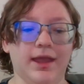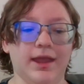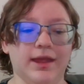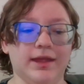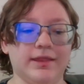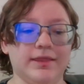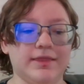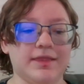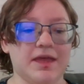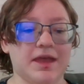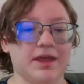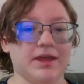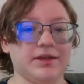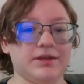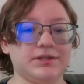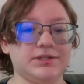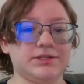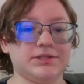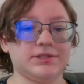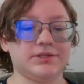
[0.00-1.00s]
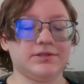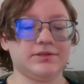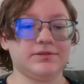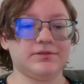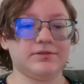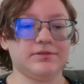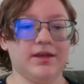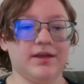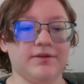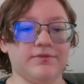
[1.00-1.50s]
and that
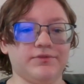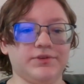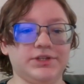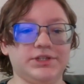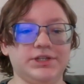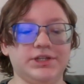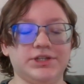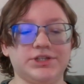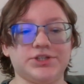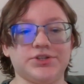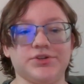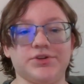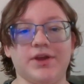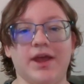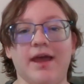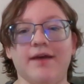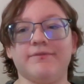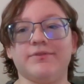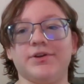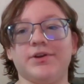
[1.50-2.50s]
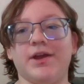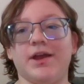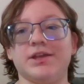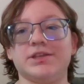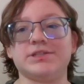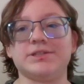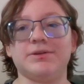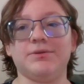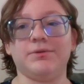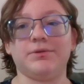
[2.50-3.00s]
every teacher ever
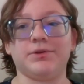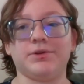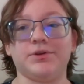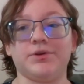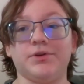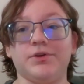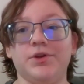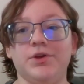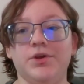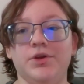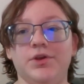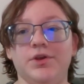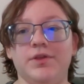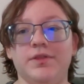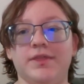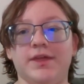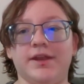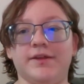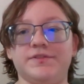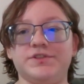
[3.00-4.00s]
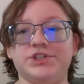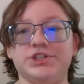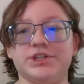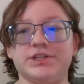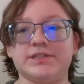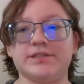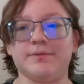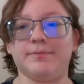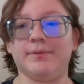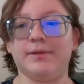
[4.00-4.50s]
has told her that if she
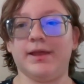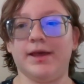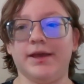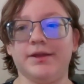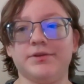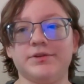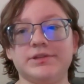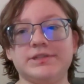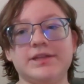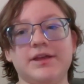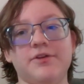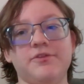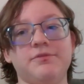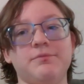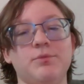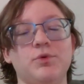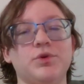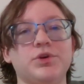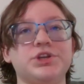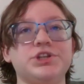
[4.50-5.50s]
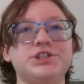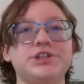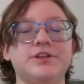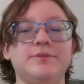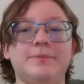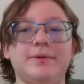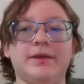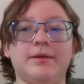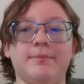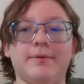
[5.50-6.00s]
just applied herself more,
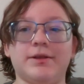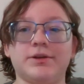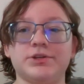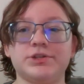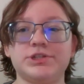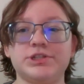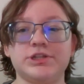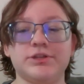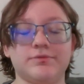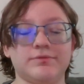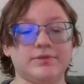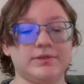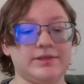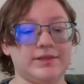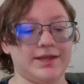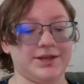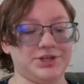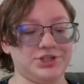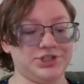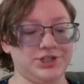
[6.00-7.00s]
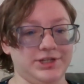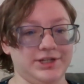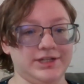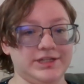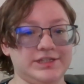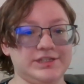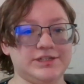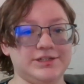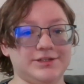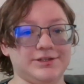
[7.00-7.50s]
she'd be a better student, that she
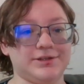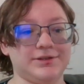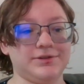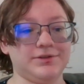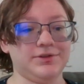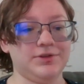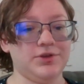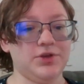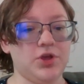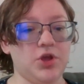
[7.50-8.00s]
needs to